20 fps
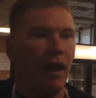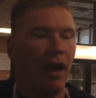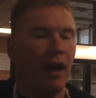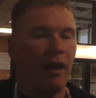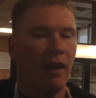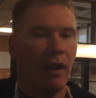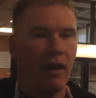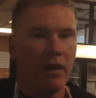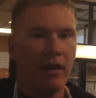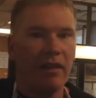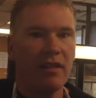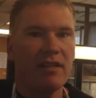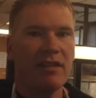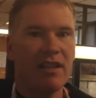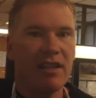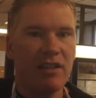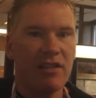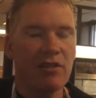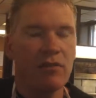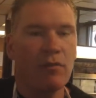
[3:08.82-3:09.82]
A lot of the
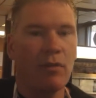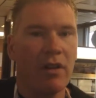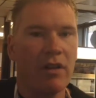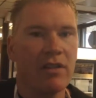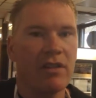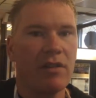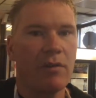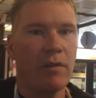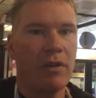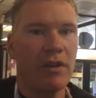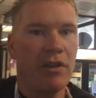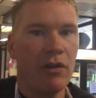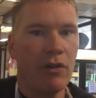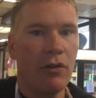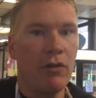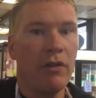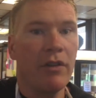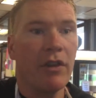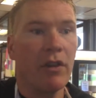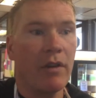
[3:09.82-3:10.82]
seasoned ones that we do,
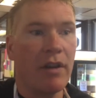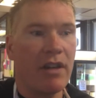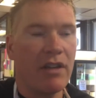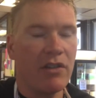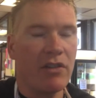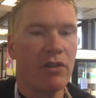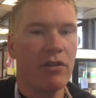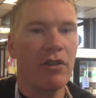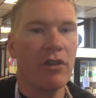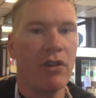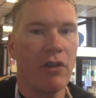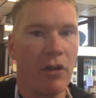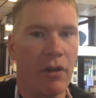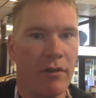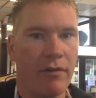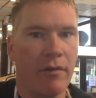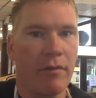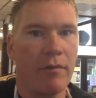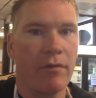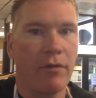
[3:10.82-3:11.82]
they're easier to cook
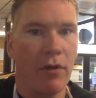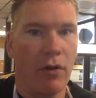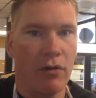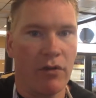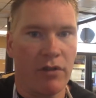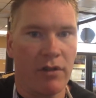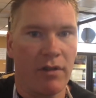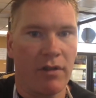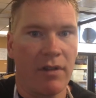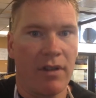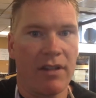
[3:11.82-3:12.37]
from frozen.